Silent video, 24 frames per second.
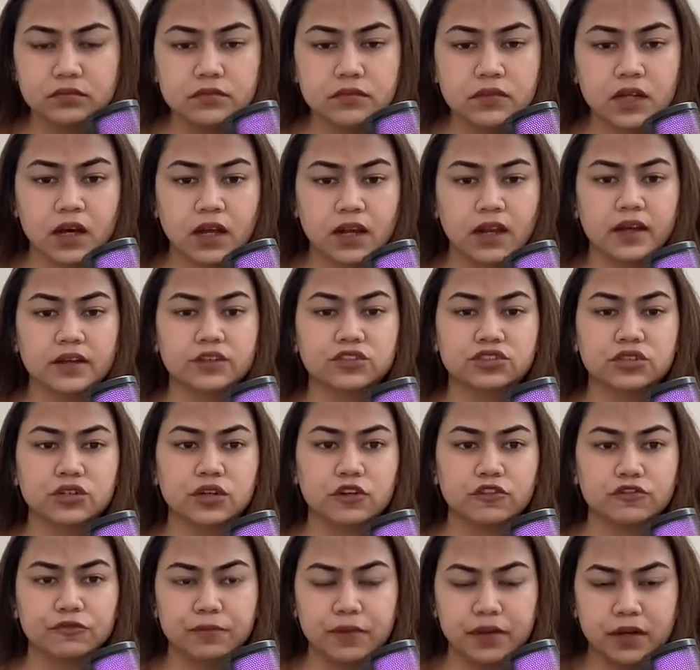collection
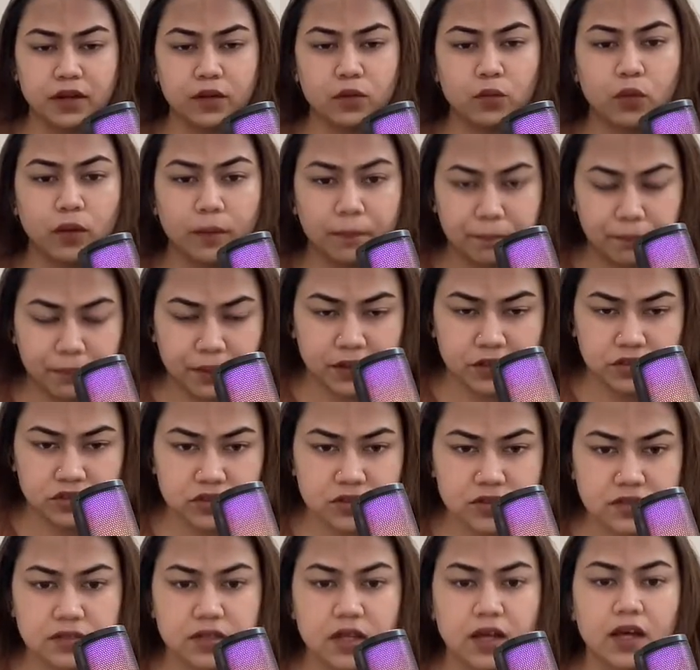of many web
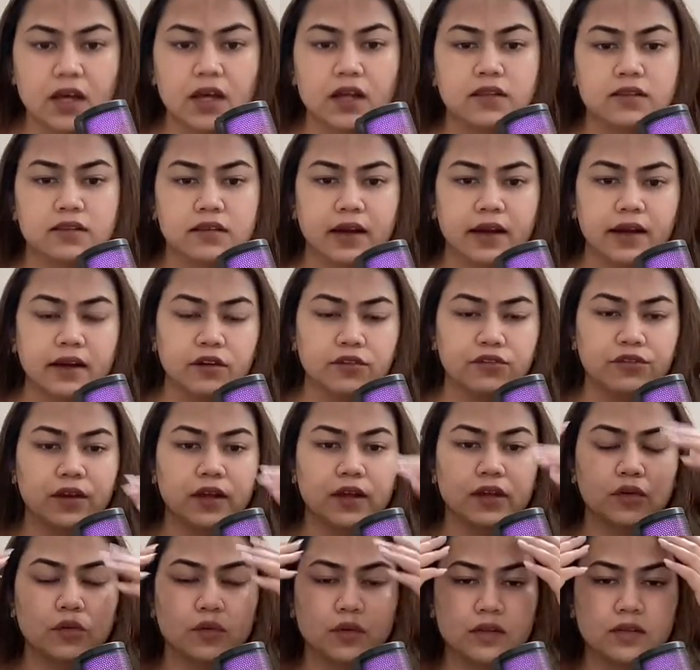pages. It's kind of
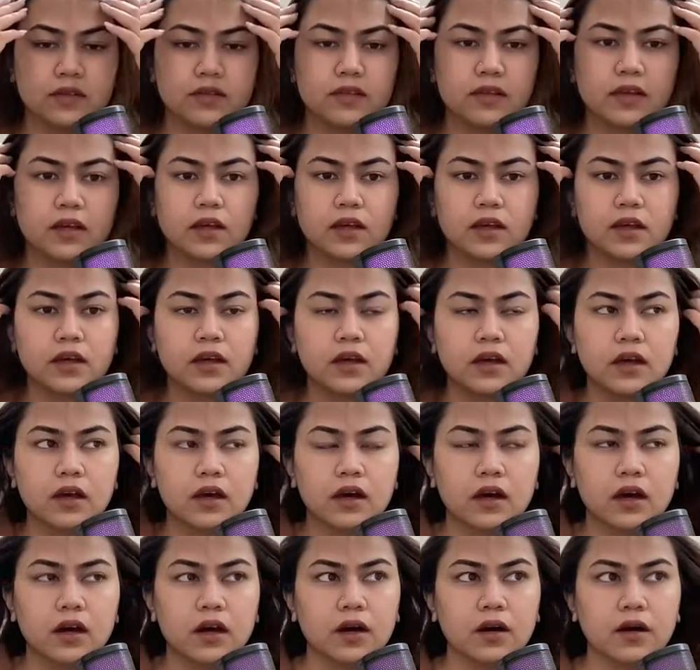like, you can say,
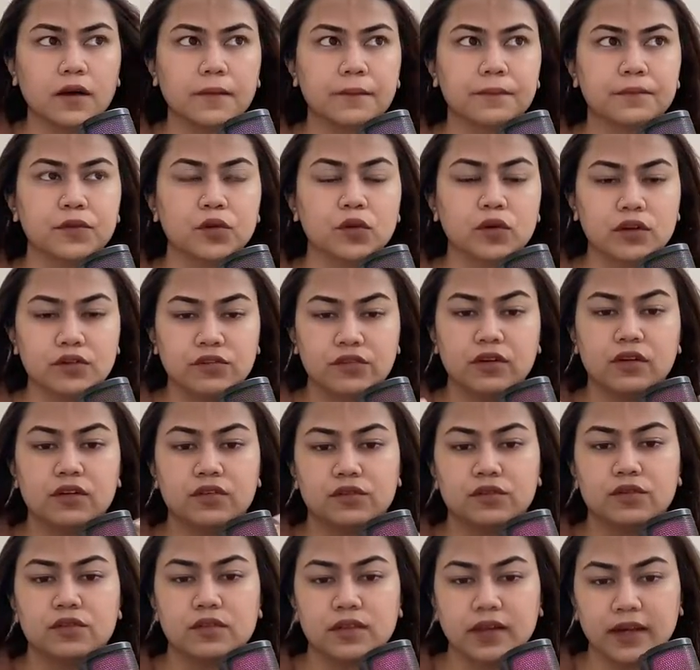you live in a
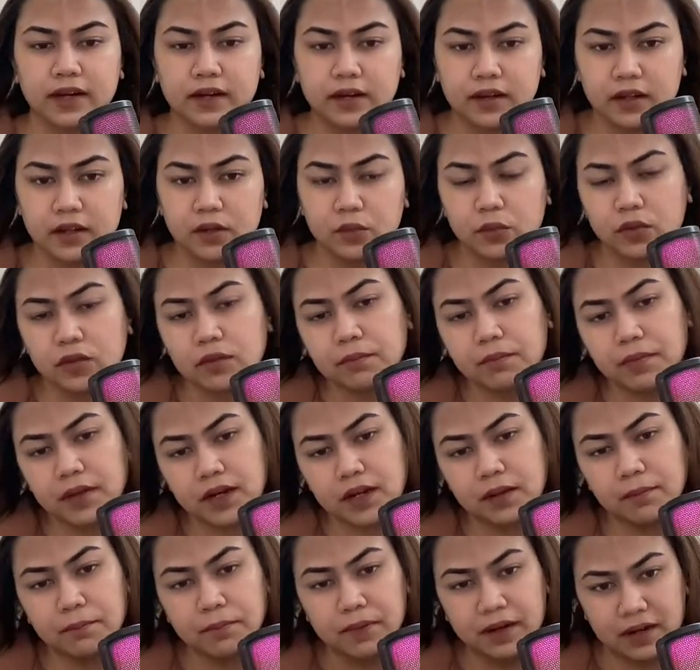society with
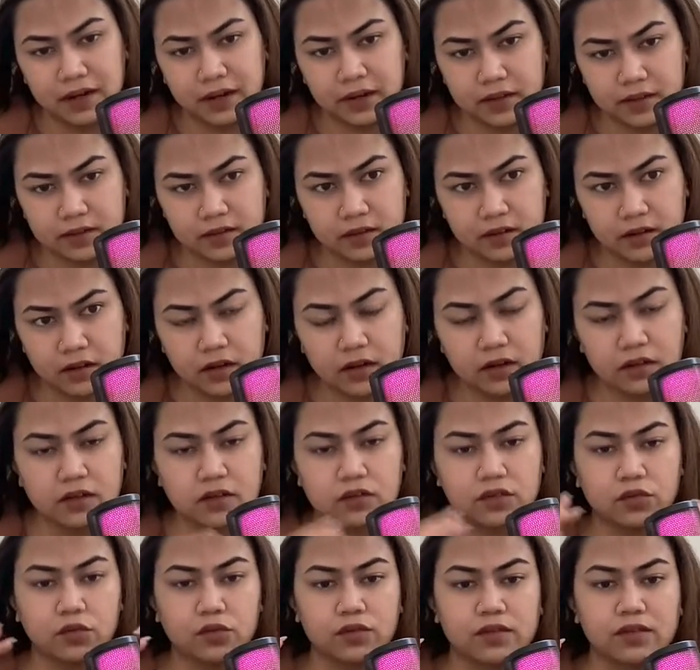many buildings in it. The
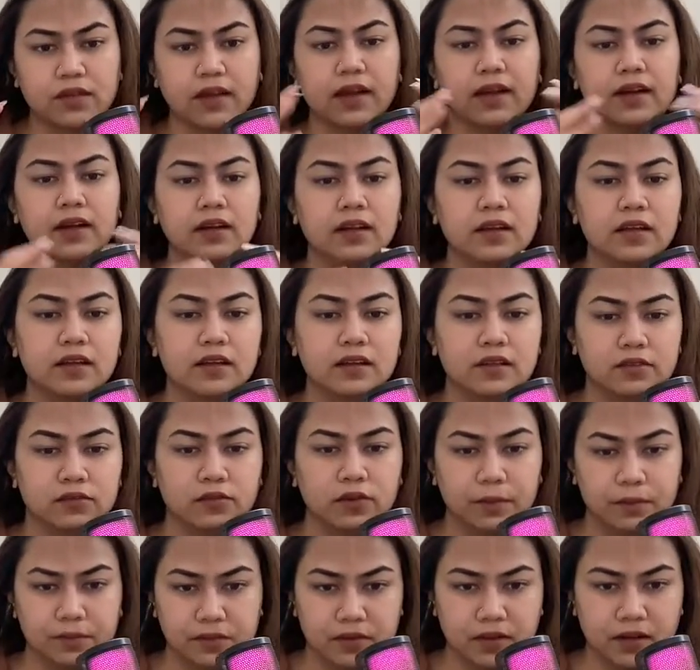society is
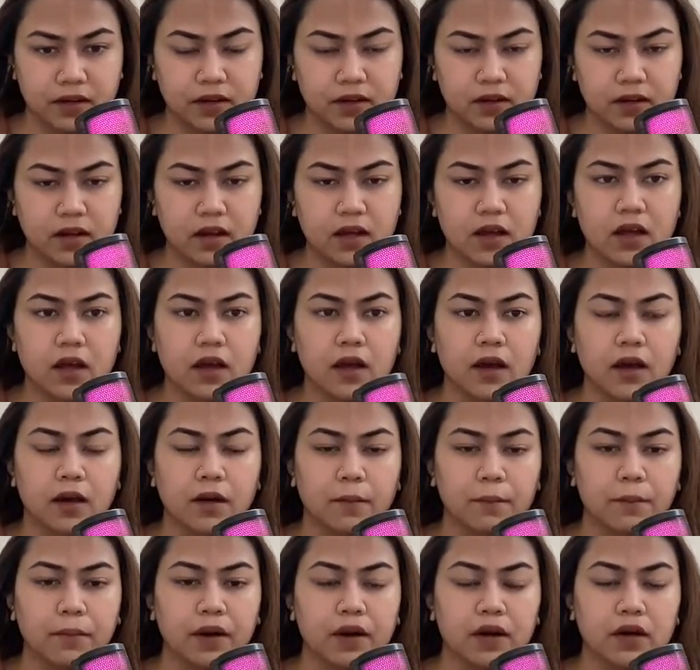website,
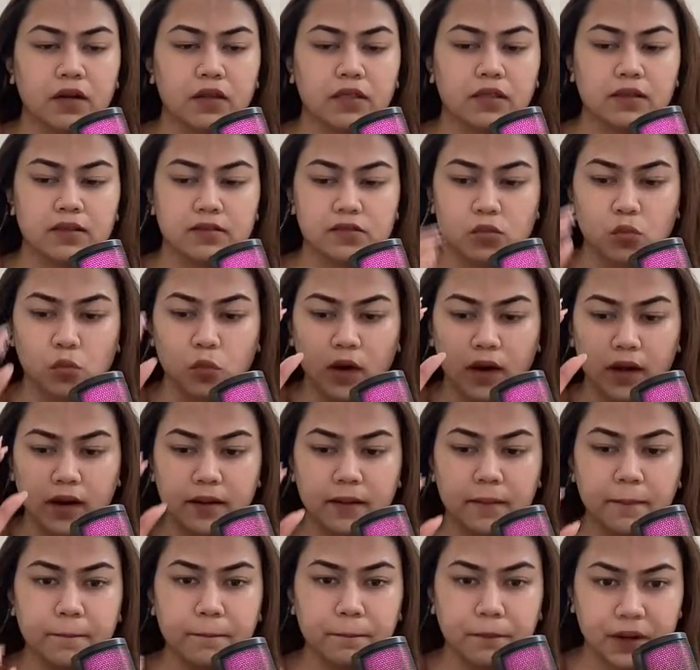but this
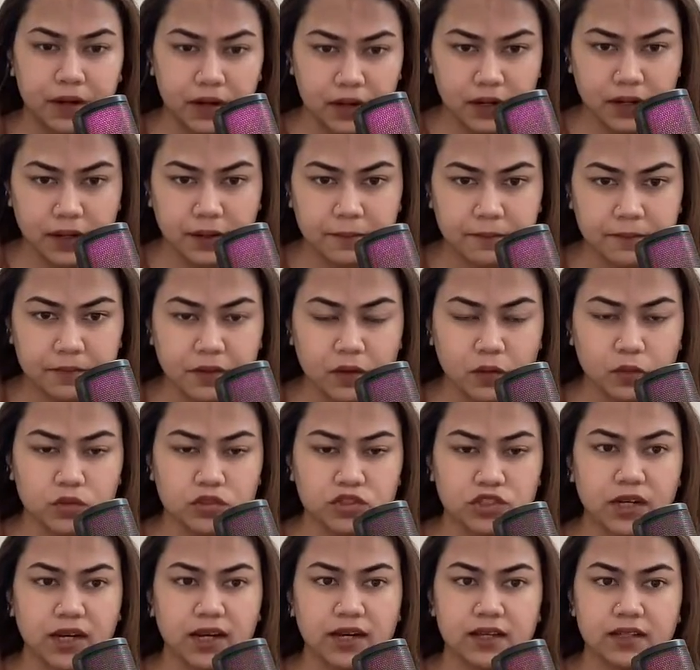one building
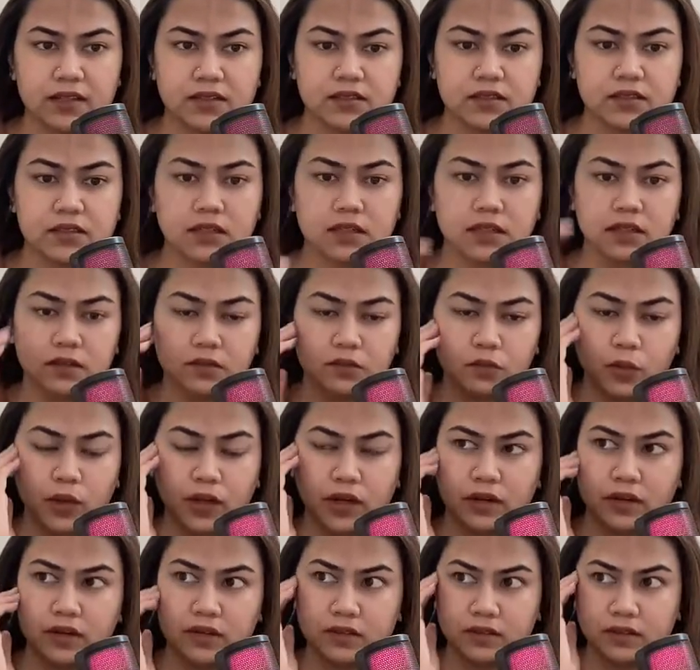which has
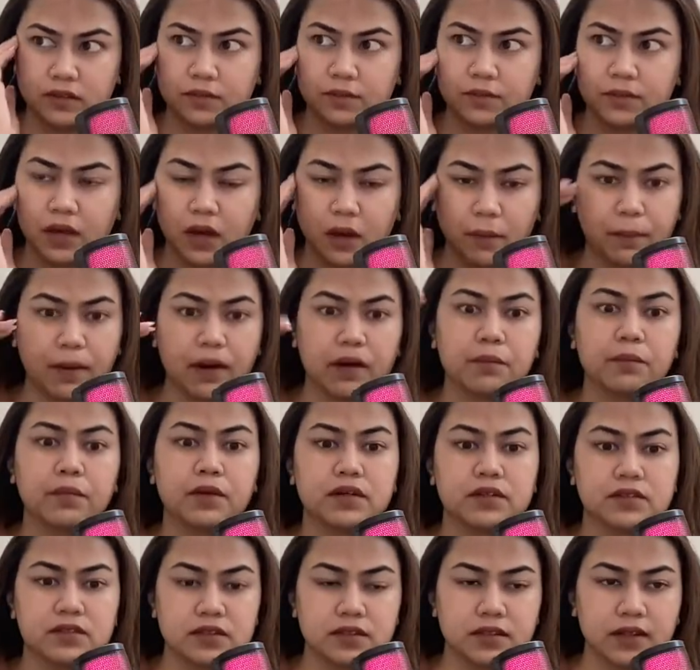various
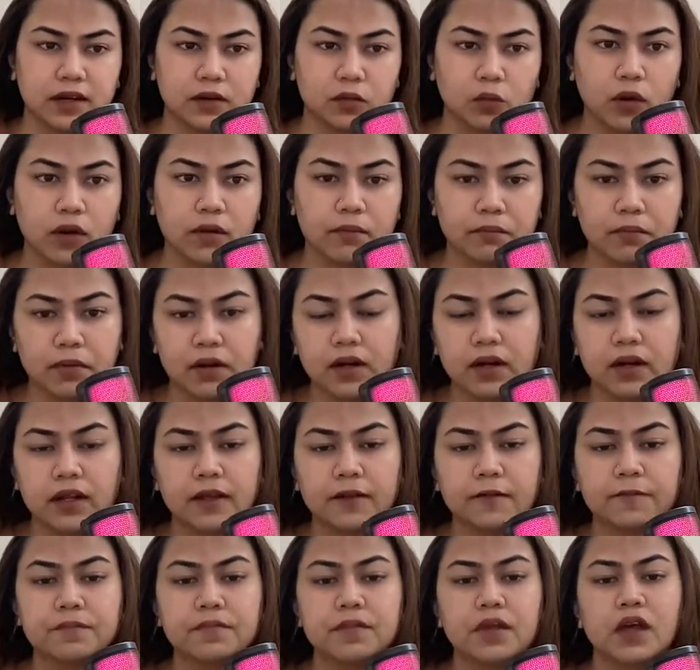apartments in that one
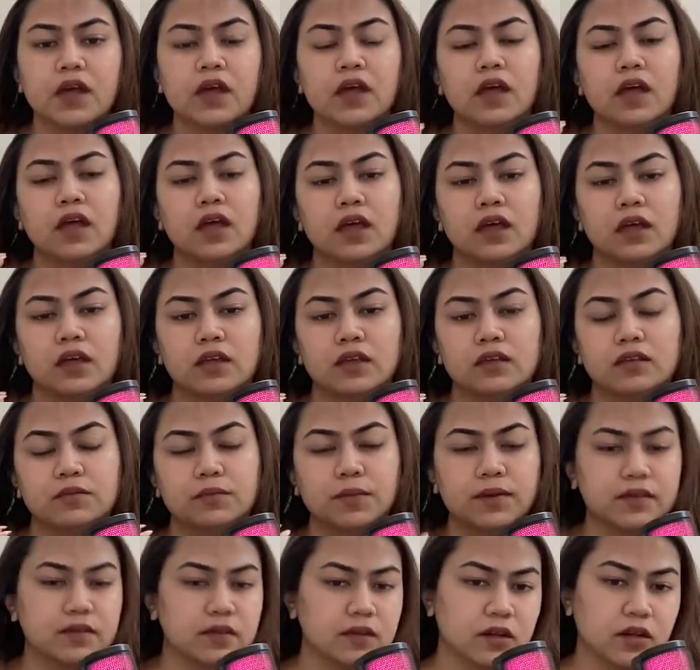building is
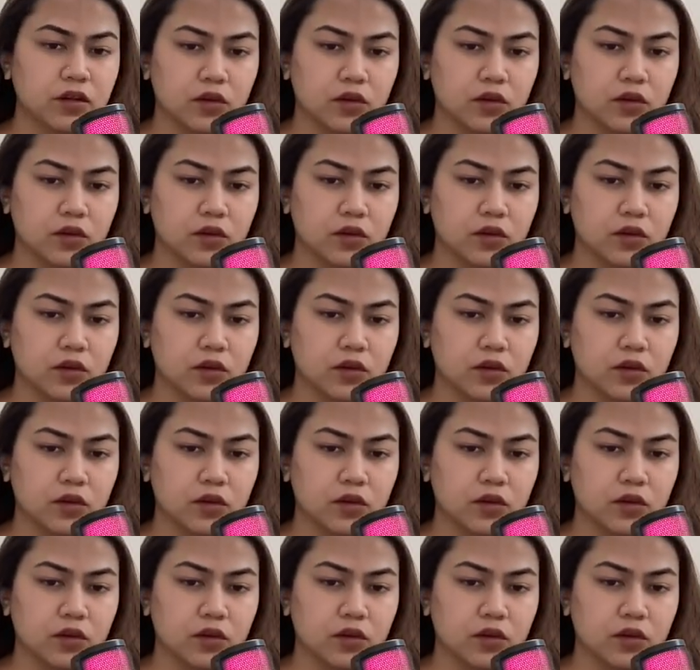basically